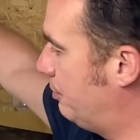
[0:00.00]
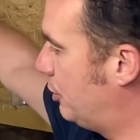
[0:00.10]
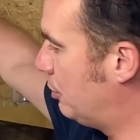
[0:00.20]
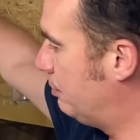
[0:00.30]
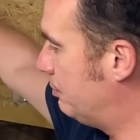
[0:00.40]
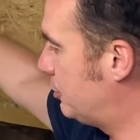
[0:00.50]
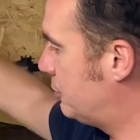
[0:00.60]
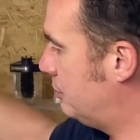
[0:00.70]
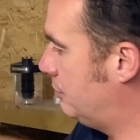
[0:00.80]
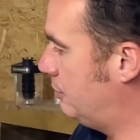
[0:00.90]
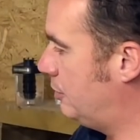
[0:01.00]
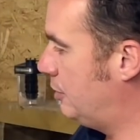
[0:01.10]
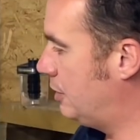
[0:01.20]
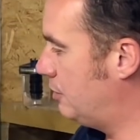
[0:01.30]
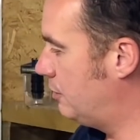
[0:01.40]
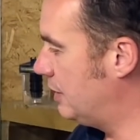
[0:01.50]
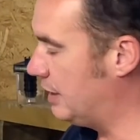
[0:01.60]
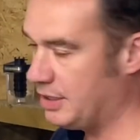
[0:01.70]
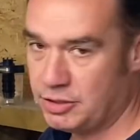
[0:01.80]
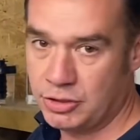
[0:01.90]
pumps, the
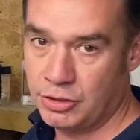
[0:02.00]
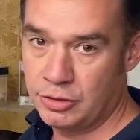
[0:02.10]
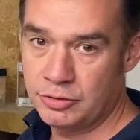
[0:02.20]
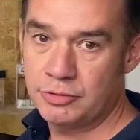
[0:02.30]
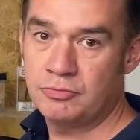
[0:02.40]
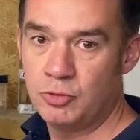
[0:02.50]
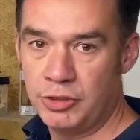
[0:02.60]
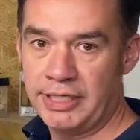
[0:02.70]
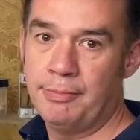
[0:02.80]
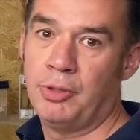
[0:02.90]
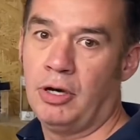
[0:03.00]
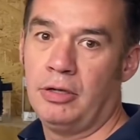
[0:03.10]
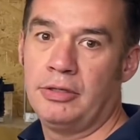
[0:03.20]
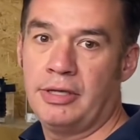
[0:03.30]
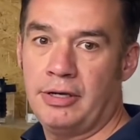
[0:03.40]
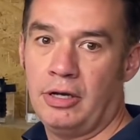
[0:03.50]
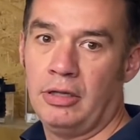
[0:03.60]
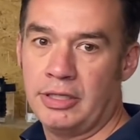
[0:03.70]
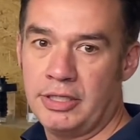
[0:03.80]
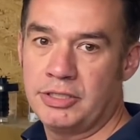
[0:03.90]
relays and zones, really important that all
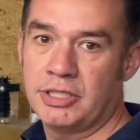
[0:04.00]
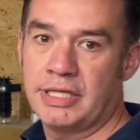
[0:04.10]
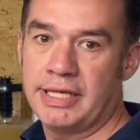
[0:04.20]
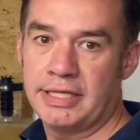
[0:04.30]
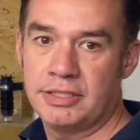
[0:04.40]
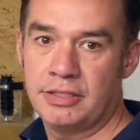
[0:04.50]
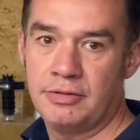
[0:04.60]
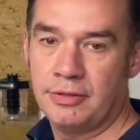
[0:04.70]
the earths are connected.